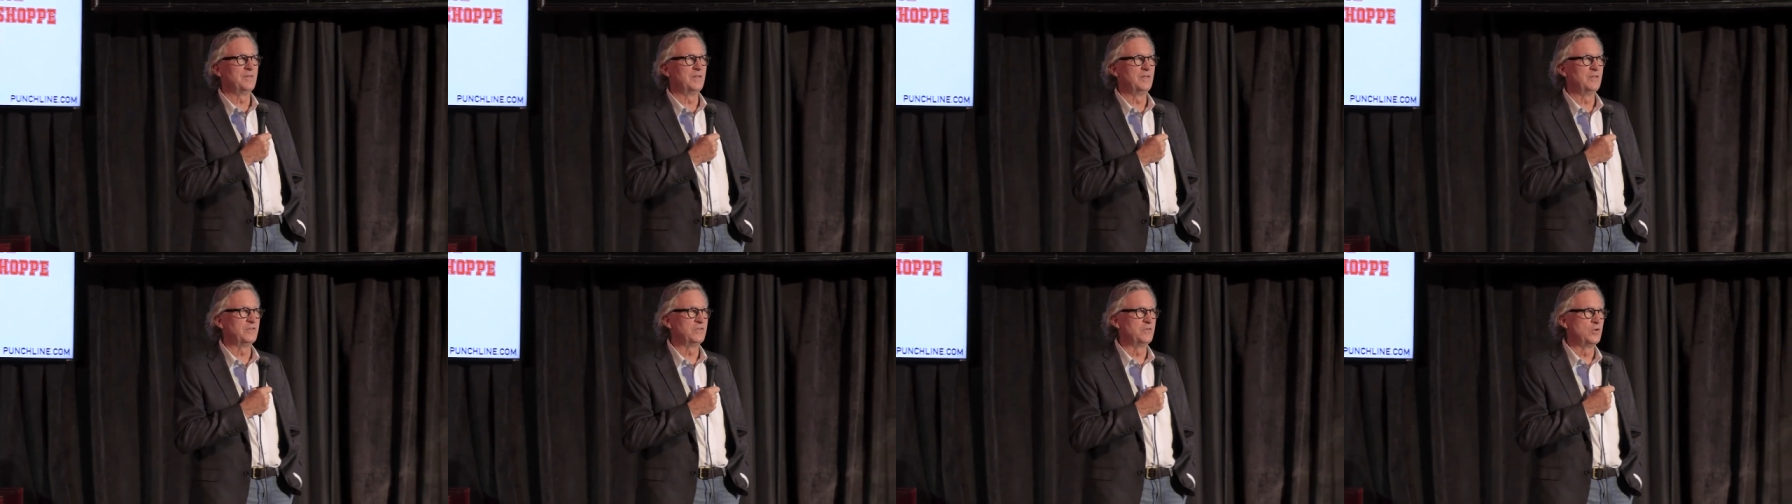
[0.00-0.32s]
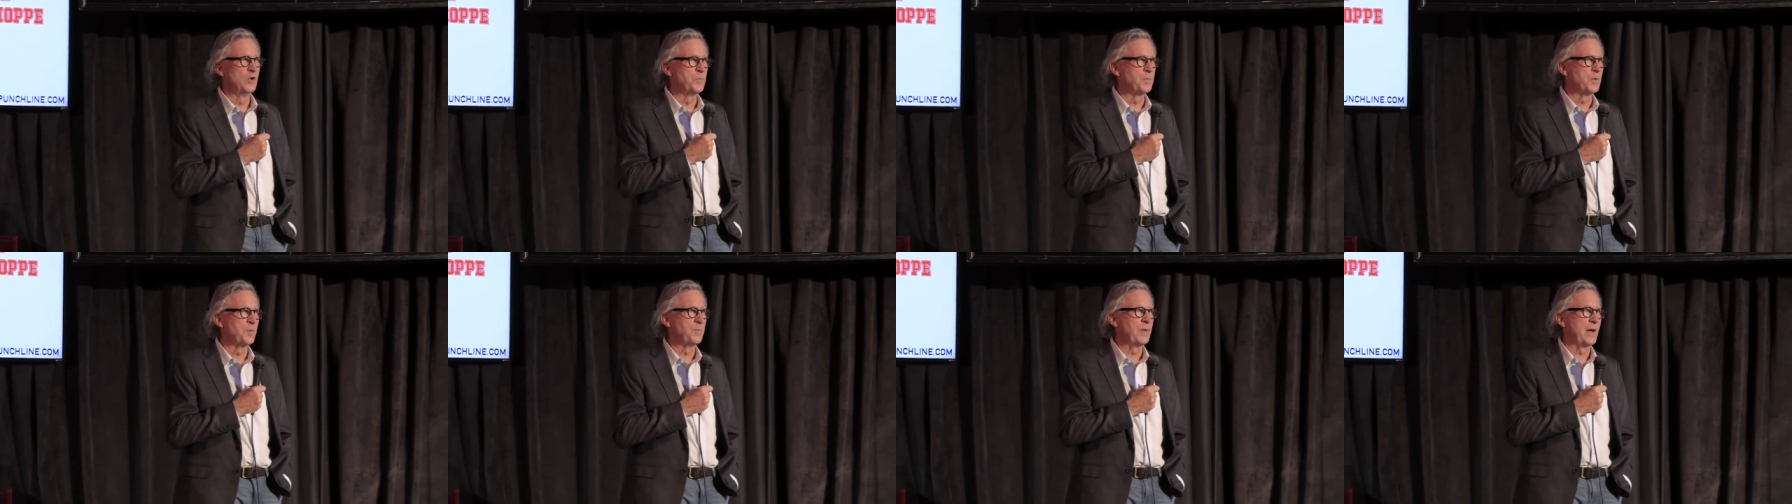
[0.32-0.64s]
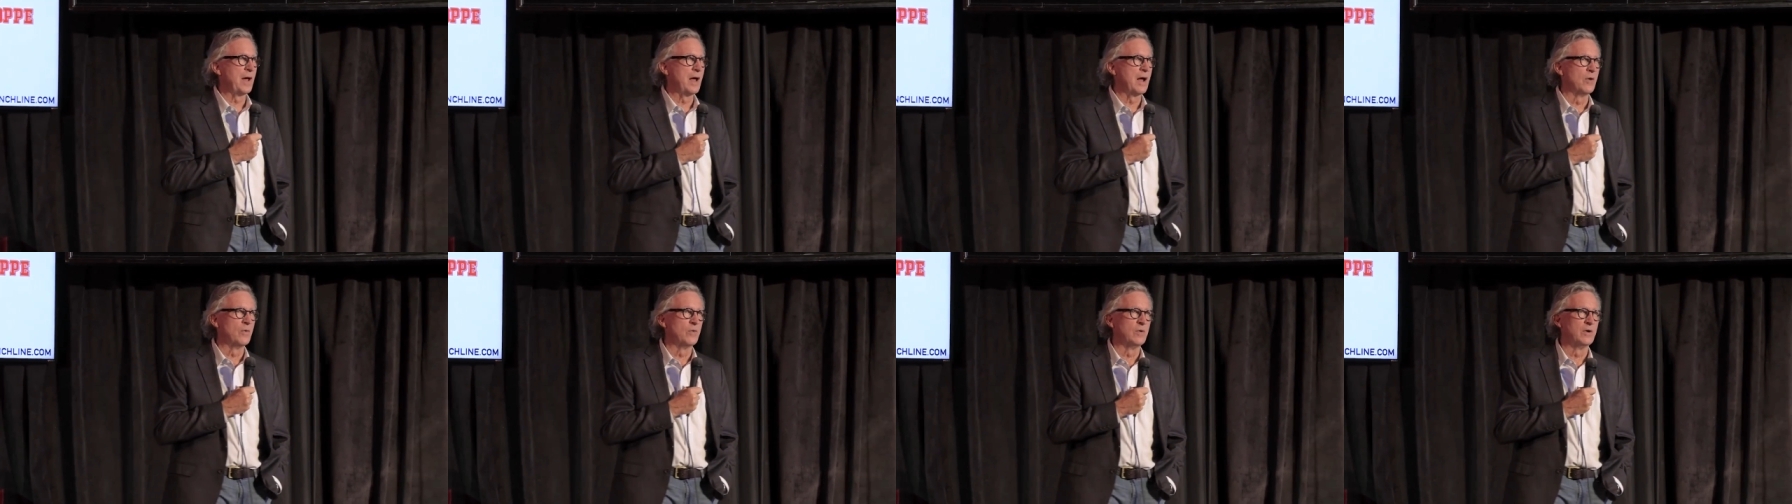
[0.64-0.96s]
his
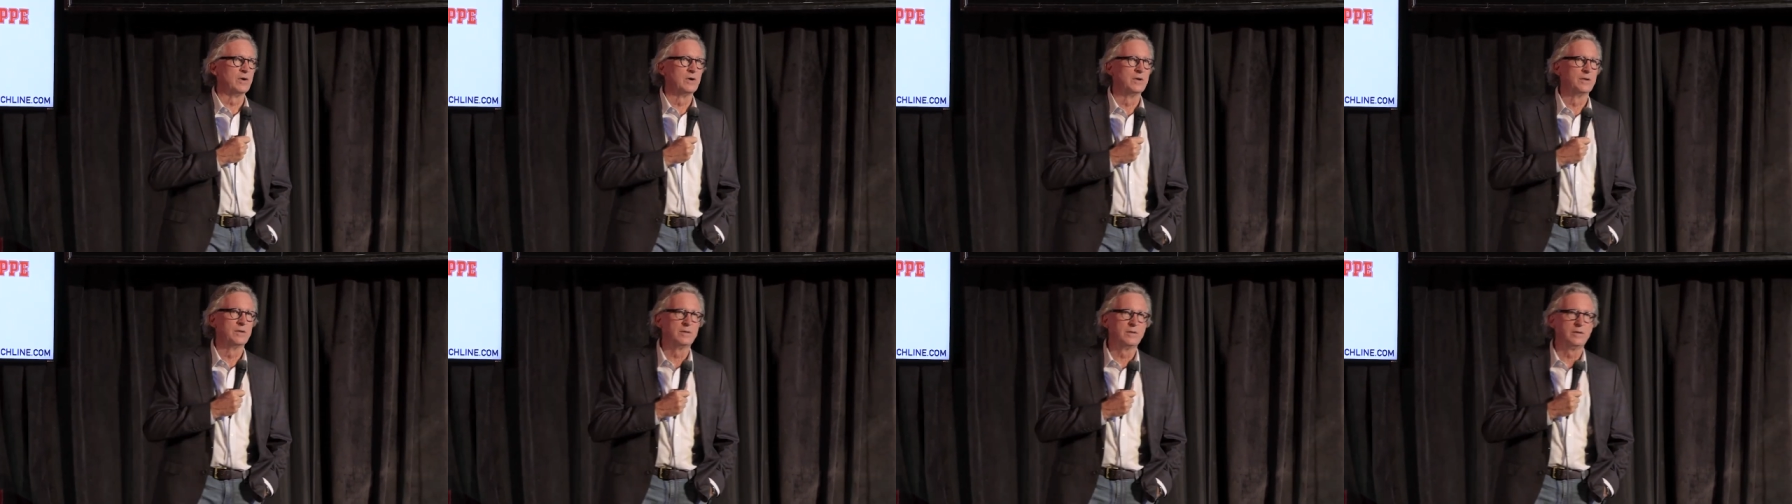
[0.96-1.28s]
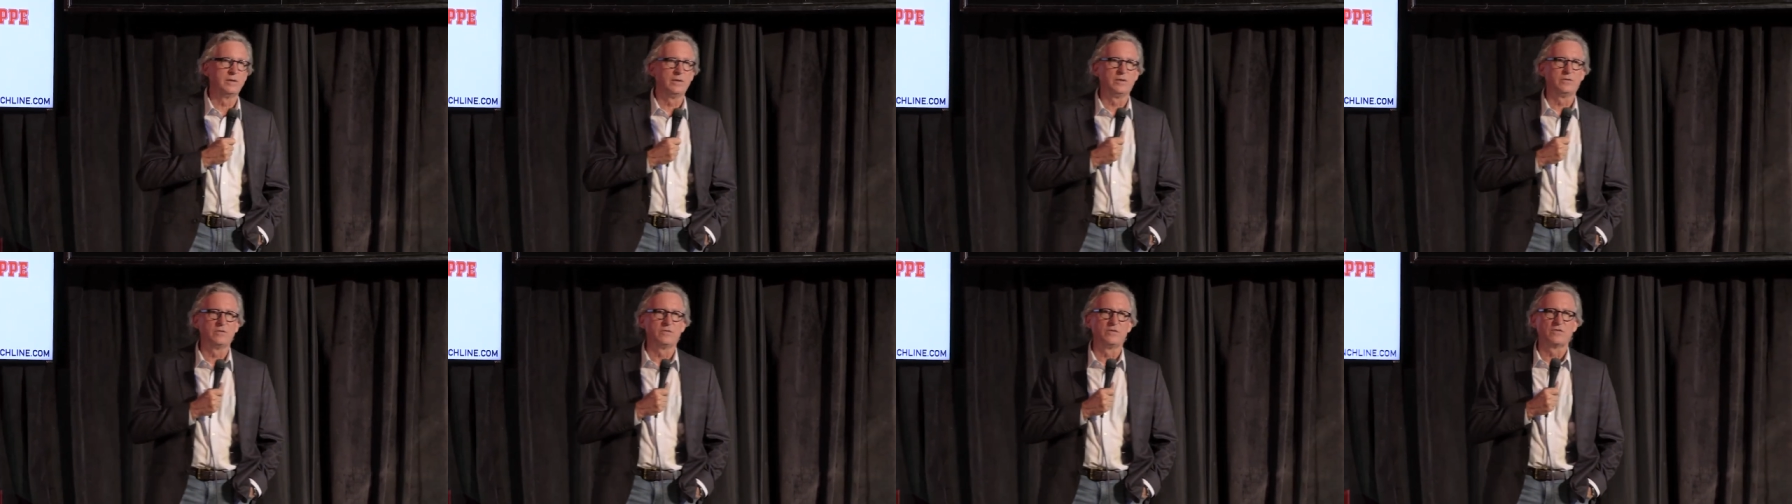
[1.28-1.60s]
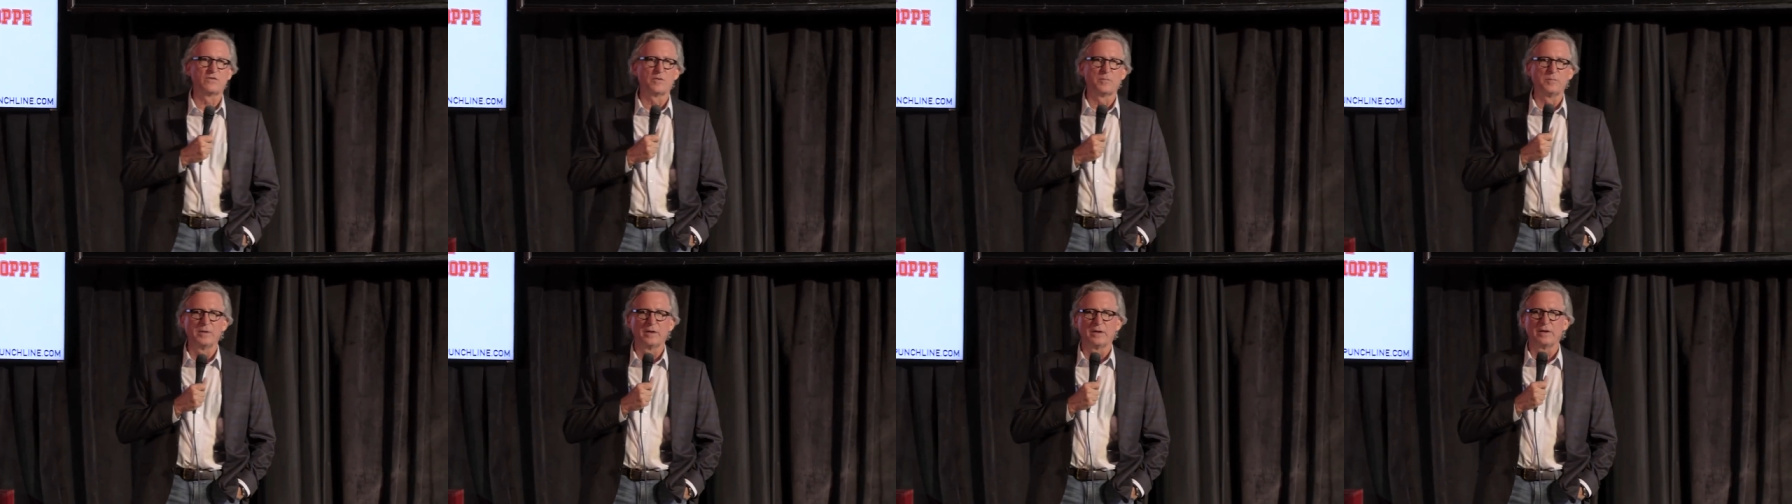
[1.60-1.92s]
superpower is
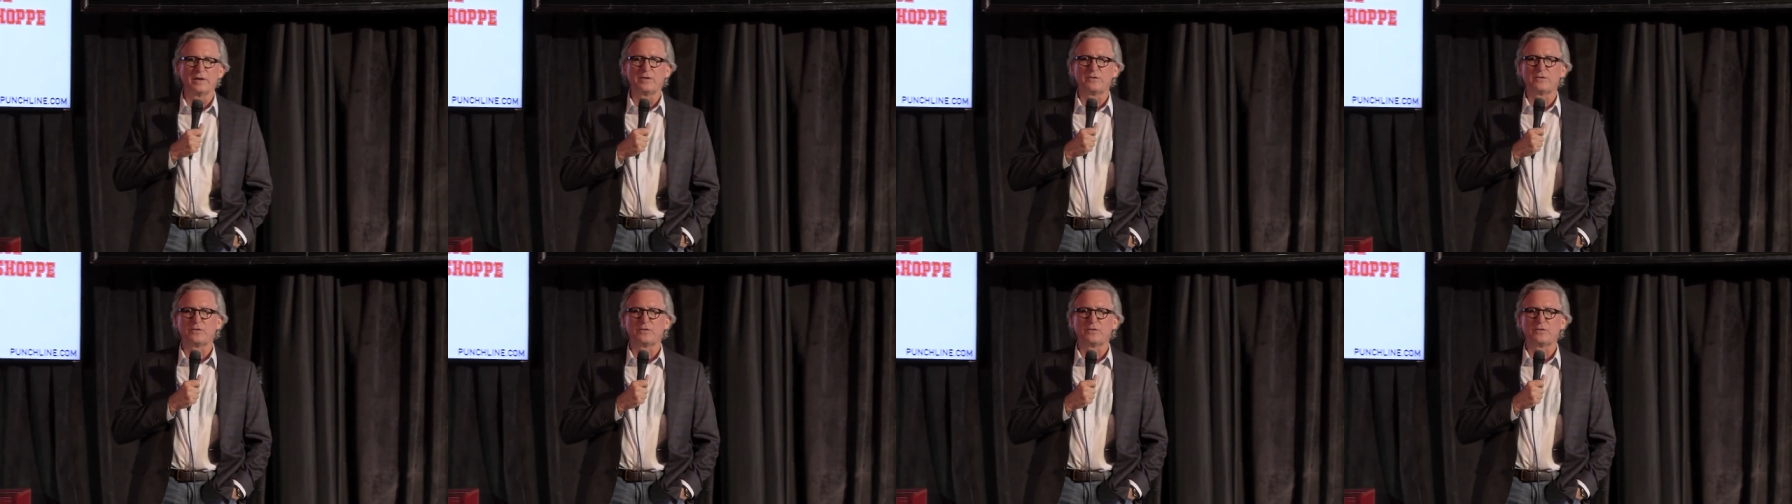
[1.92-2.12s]
his ability